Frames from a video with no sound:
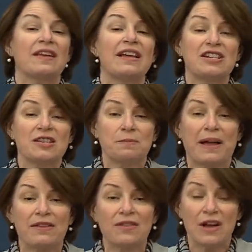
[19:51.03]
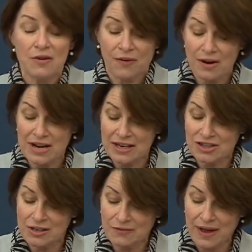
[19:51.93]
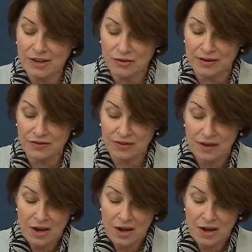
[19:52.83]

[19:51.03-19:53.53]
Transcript: and dispense for our nation's veterans.